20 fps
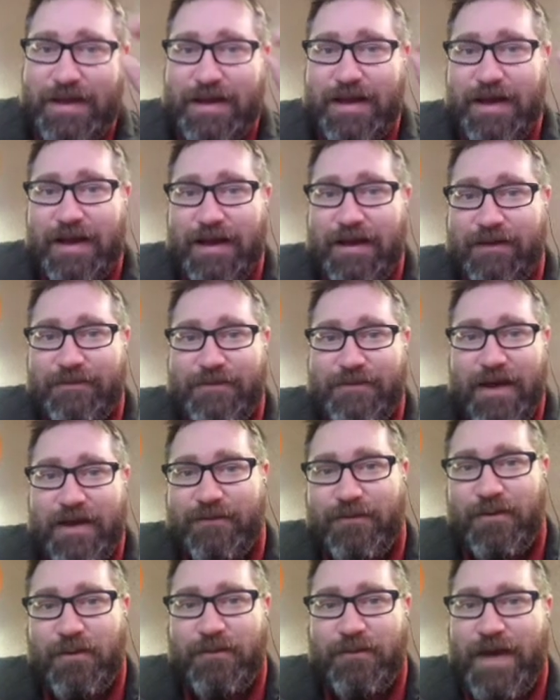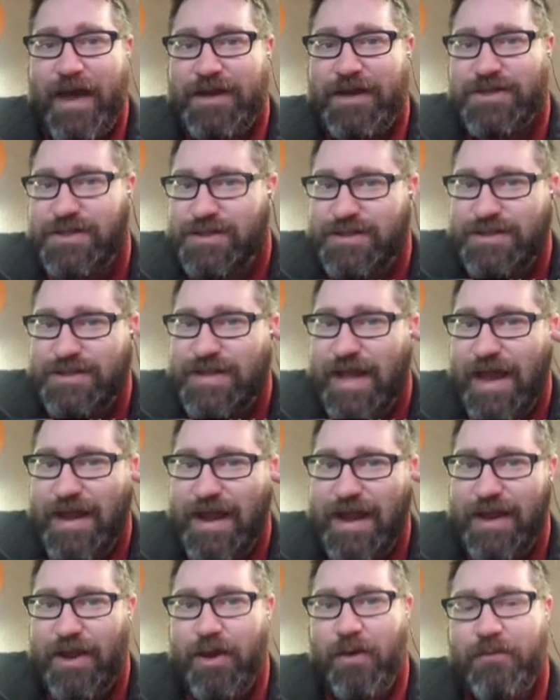a full faction set
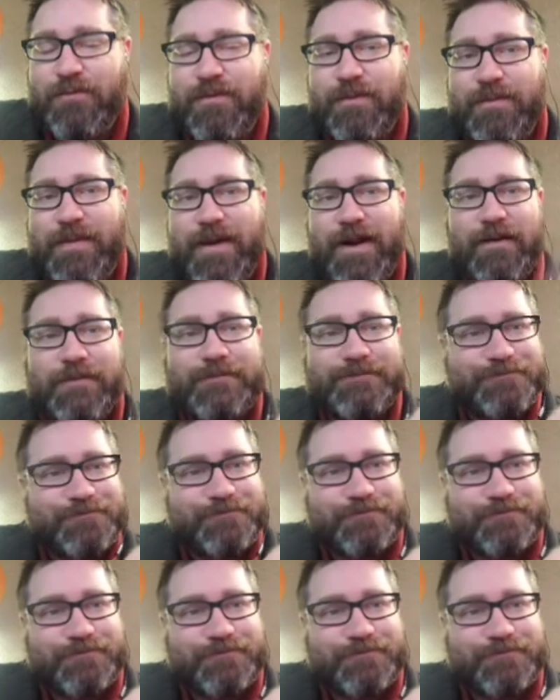and go from there.